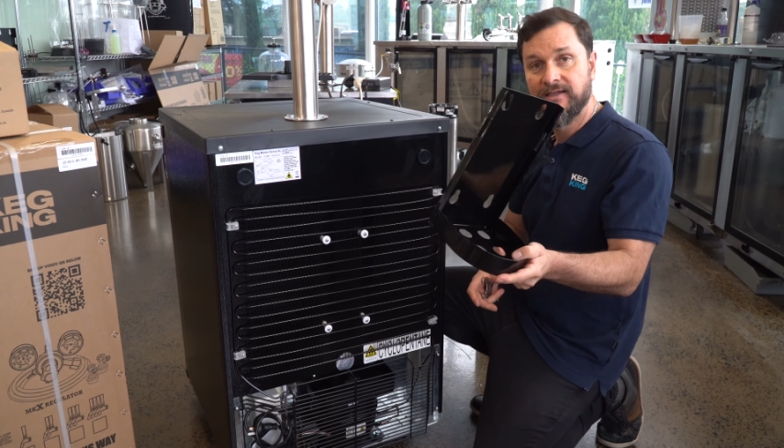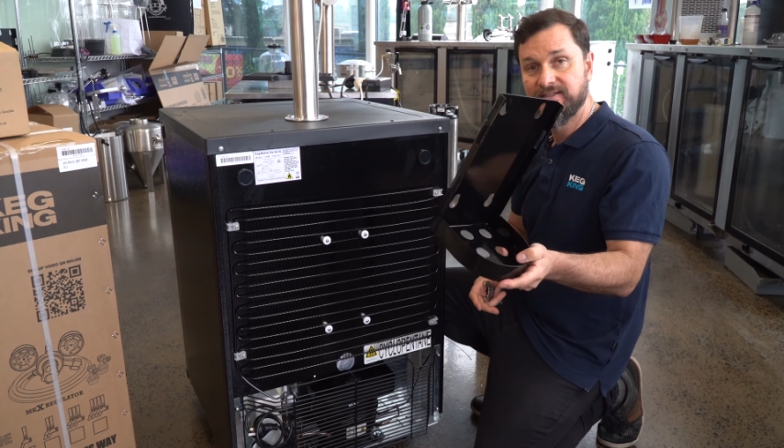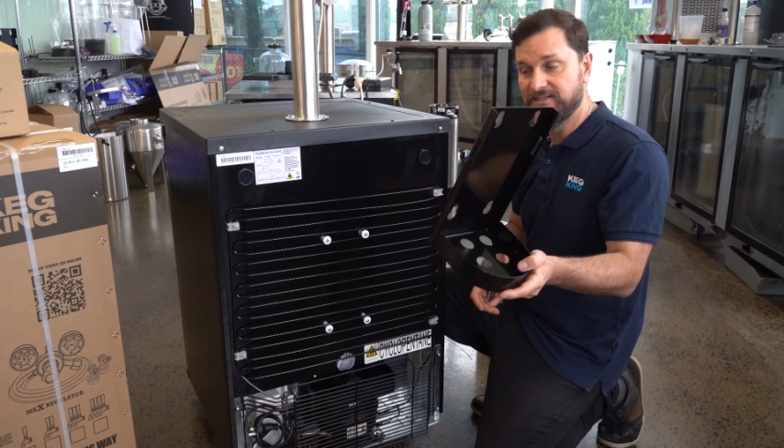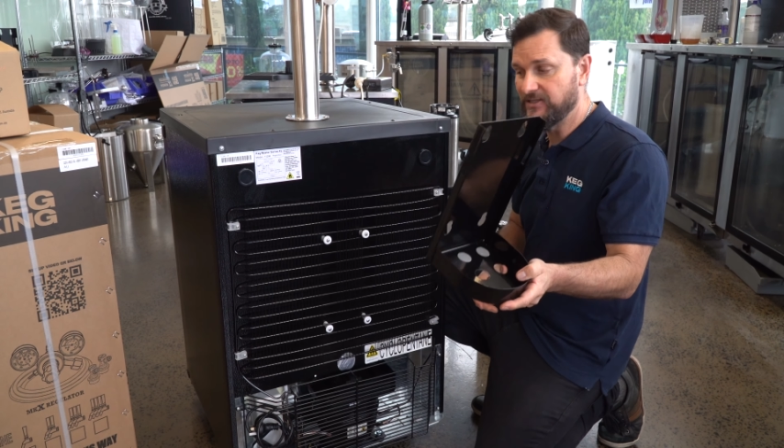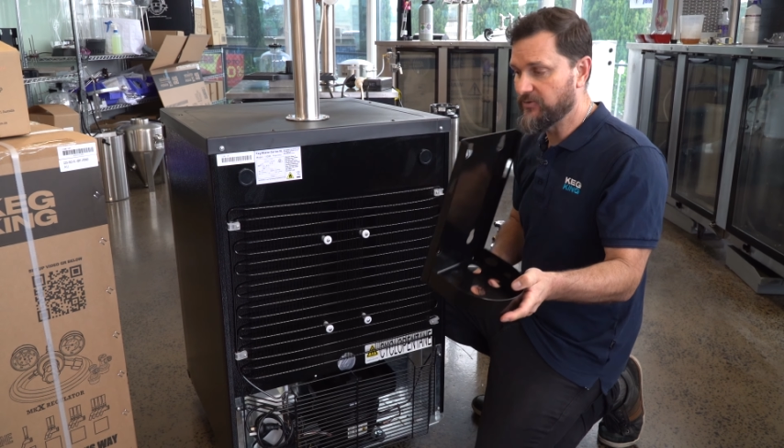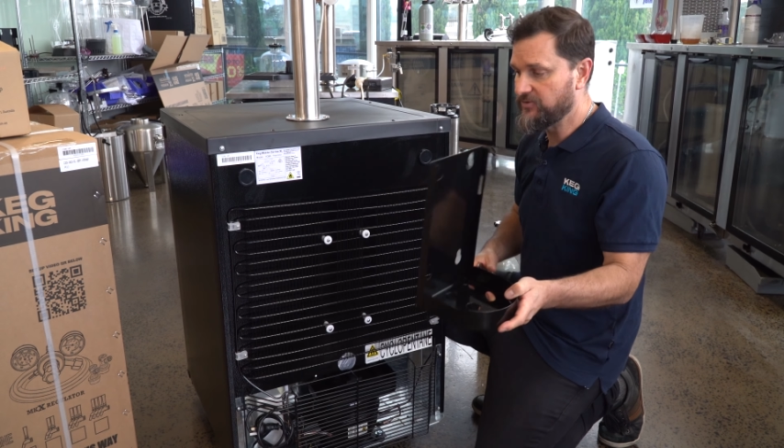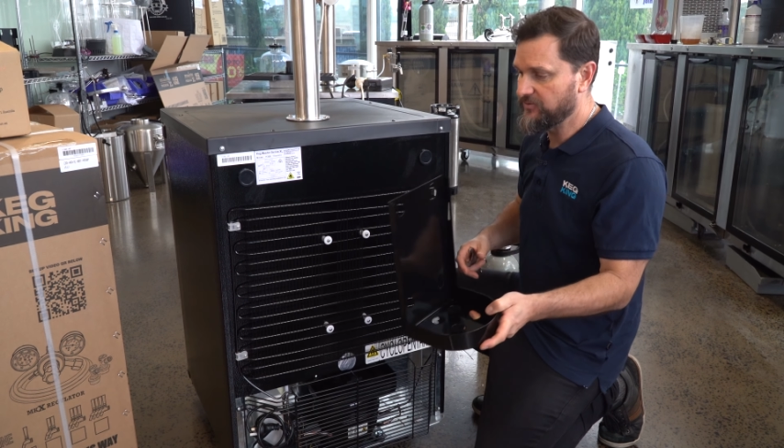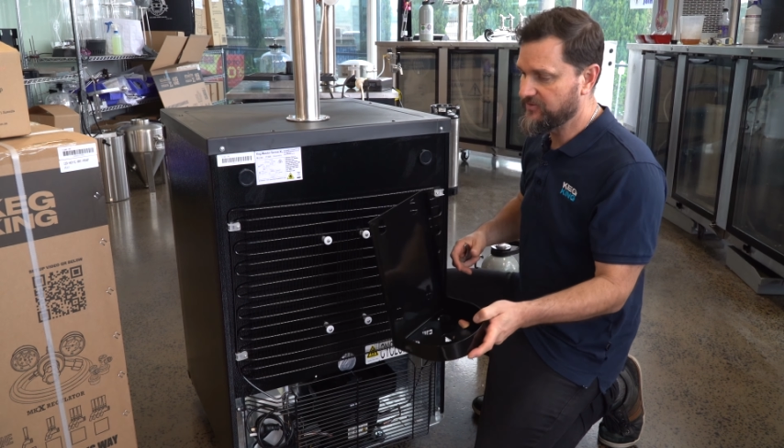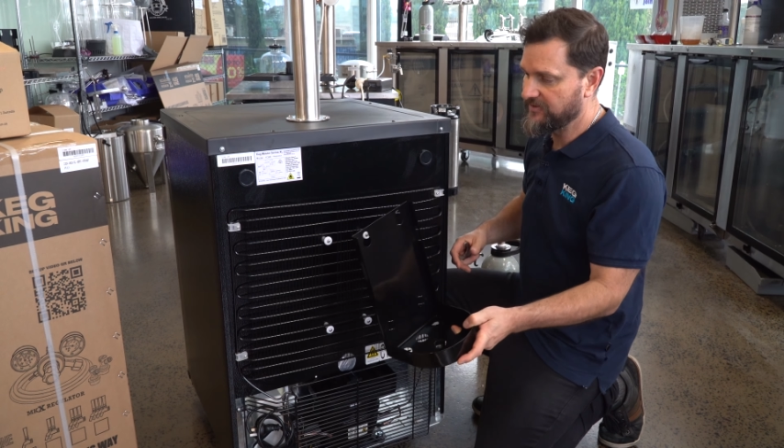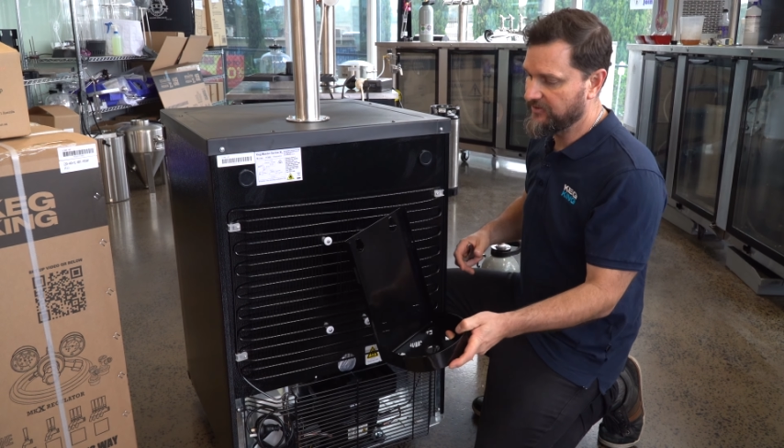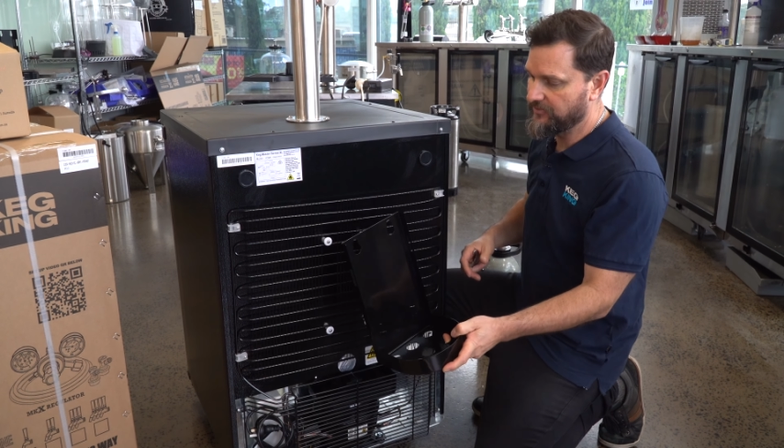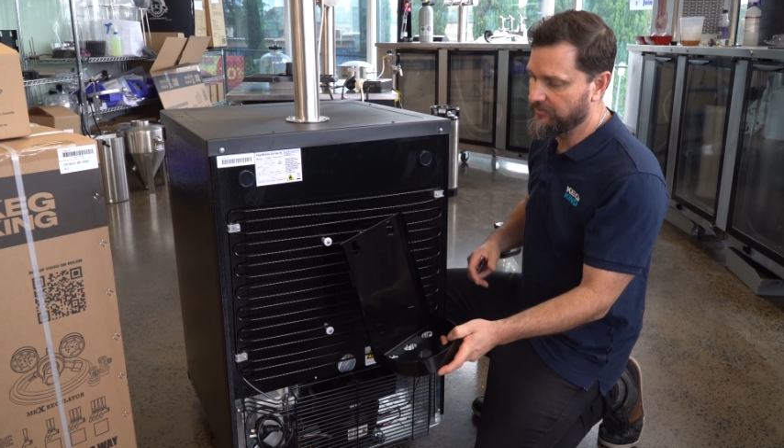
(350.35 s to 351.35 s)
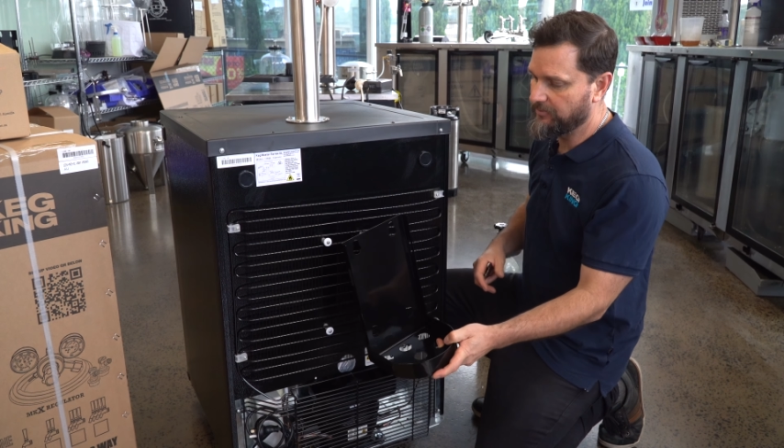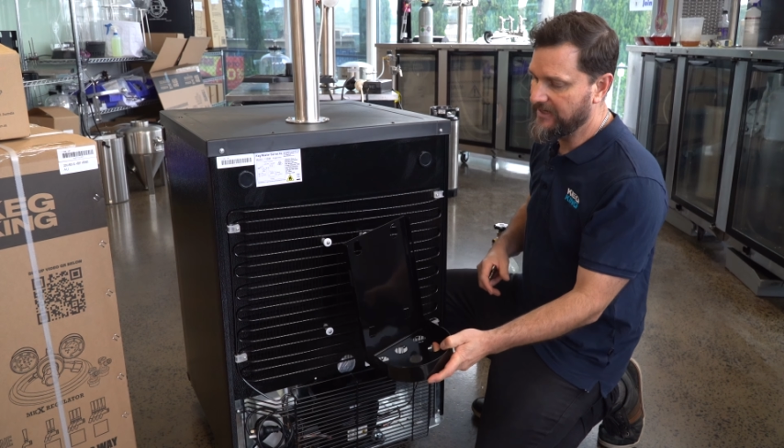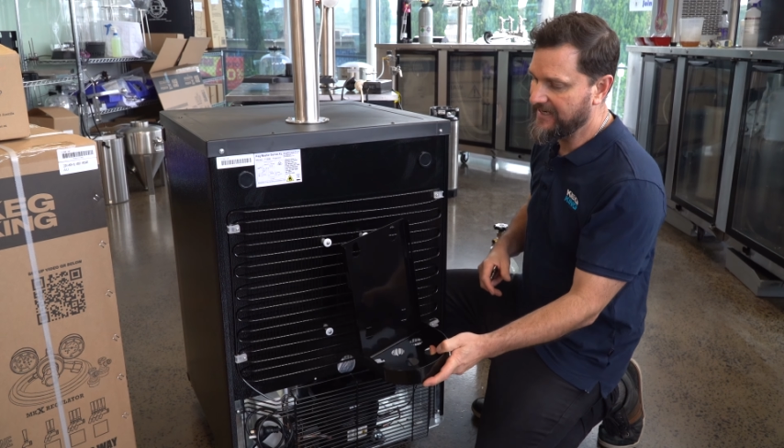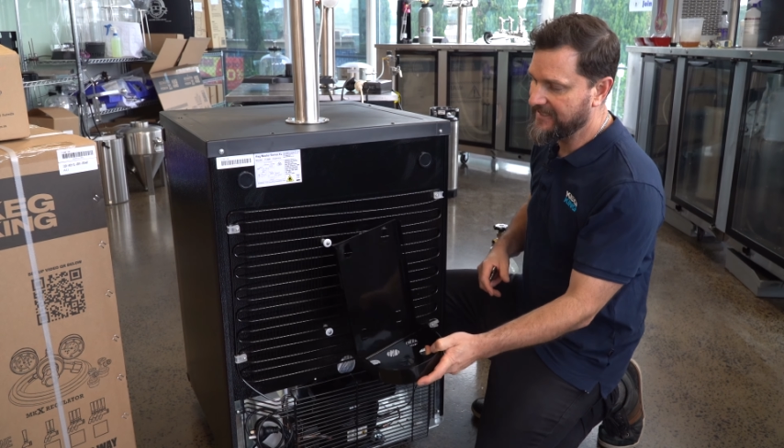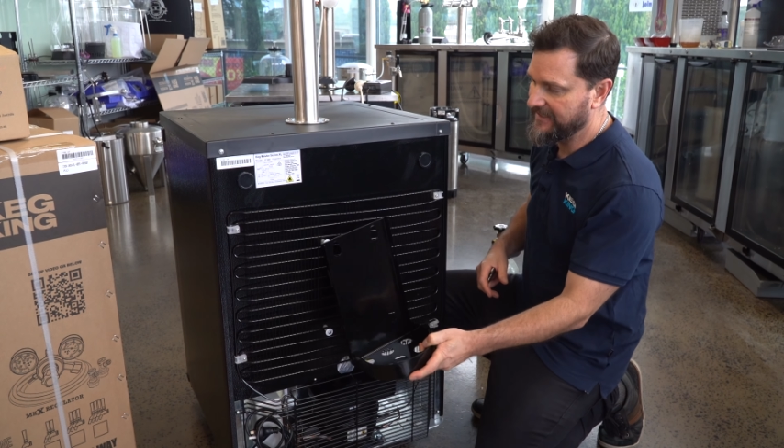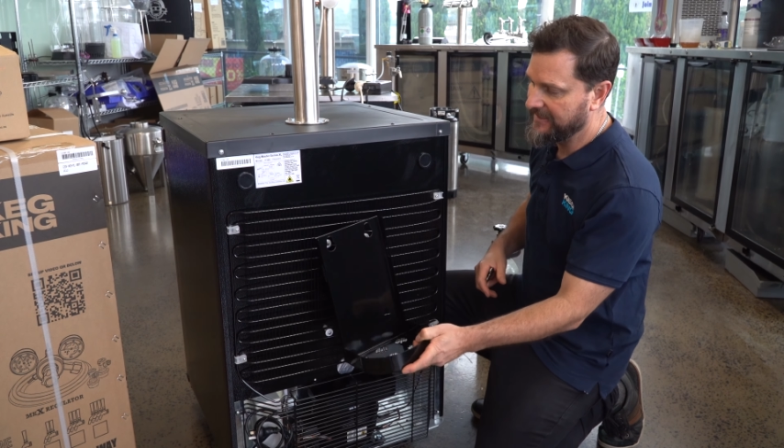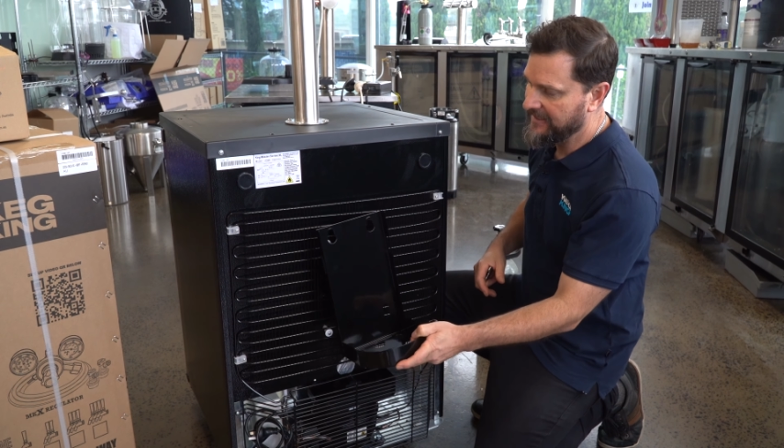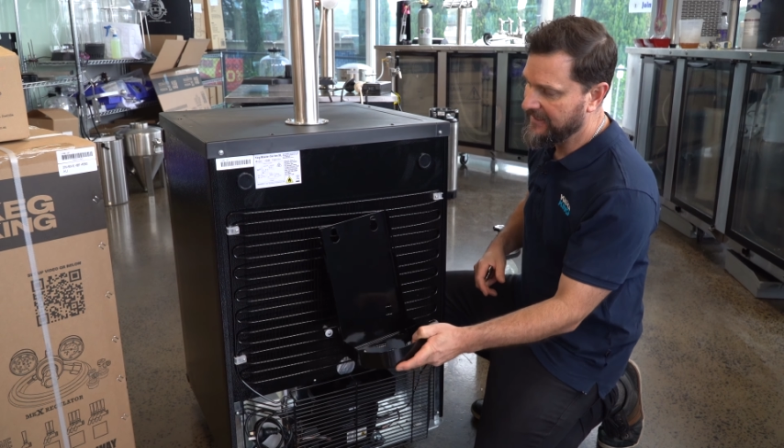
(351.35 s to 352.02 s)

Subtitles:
CO2 cylinder bracket,